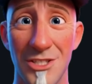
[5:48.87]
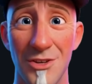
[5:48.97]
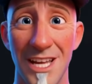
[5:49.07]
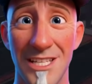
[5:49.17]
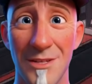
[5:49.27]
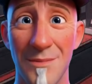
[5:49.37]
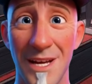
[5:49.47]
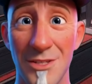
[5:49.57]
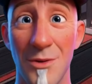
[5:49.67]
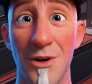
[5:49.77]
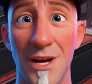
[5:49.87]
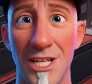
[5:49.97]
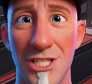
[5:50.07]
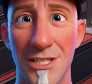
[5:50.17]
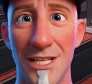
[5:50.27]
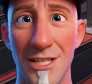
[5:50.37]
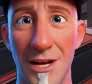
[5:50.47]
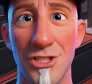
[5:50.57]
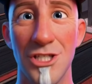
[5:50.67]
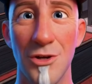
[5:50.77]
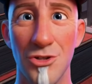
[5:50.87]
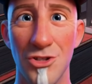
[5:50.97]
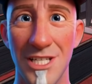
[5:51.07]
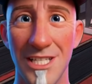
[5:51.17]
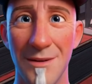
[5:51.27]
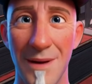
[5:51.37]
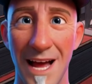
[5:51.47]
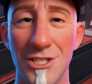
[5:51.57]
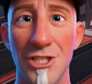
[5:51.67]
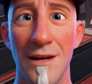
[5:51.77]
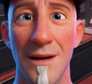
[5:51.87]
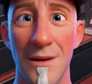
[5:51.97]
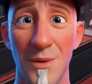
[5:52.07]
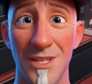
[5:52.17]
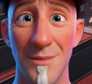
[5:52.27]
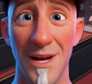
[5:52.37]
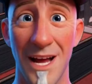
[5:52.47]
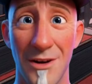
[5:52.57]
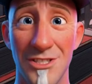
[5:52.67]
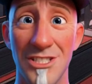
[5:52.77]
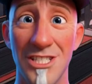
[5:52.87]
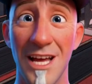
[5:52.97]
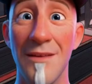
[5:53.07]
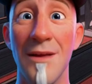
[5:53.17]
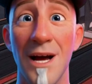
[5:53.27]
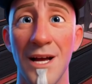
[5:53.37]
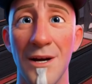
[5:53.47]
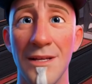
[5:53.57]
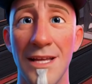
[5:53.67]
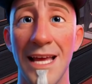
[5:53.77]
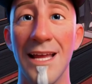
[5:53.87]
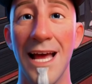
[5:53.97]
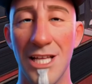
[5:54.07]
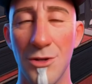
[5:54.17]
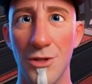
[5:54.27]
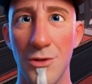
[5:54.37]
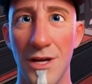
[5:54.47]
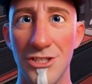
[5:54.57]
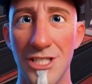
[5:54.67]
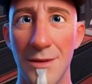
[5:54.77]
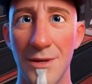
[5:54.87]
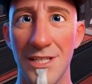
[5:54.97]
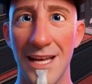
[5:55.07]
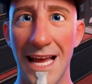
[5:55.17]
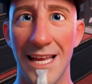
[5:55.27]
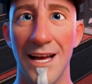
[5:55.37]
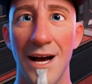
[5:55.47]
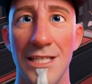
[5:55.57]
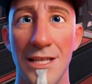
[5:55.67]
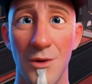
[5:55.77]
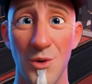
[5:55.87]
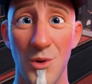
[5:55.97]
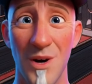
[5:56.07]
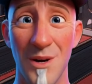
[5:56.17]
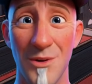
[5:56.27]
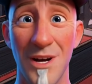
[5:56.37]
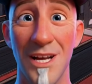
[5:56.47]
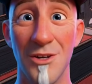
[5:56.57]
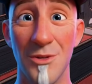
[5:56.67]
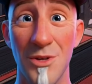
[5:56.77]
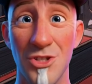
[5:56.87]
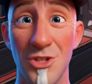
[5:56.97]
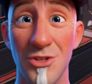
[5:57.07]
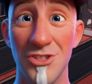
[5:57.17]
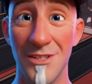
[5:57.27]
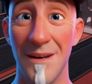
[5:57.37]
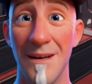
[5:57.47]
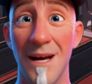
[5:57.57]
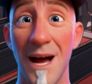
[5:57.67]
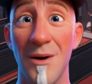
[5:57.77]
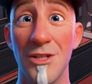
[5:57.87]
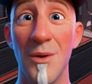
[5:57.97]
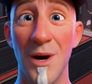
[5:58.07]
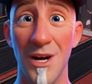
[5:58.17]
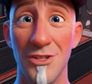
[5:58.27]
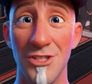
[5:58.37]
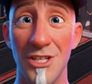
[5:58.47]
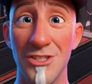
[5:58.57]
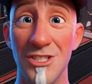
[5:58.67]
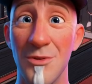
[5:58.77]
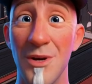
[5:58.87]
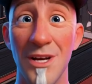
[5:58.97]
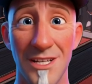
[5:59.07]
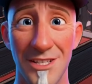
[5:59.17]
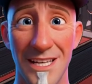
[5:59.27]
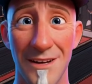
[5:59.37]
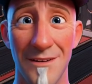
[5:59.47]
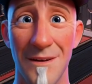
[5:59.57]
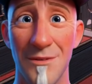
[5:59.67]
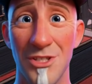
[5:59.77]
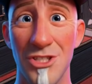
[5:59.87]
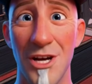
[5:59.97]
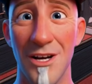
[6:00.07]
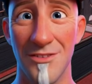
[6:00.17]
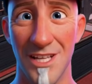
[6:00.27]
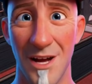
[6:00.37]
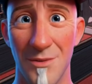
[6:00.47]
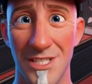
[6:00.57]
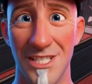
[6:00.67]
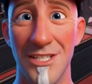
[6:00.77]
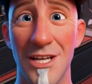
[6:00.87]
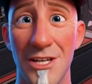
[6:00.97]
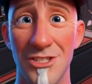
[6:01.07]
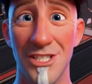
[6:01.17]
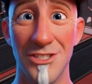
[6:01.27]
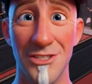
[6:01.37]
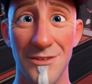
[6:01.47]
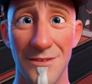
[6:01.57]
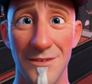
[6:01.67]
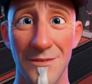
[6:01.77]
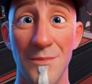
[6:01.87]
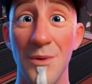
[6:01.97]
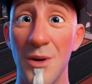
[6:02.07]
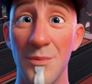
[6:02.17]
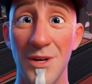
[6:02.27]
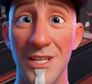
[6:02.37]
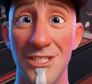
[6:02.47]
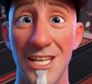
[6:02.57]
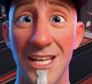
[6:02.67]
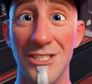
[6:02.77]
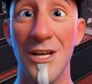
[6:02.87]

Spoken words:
creates a meta progression that no skill tree can match. When the player is the save file, the engagement runs deeper than any item or upgrade could produce. Outer Wilds does this brilliantly. Return of the Obra Dinn does this. Blueprints takes the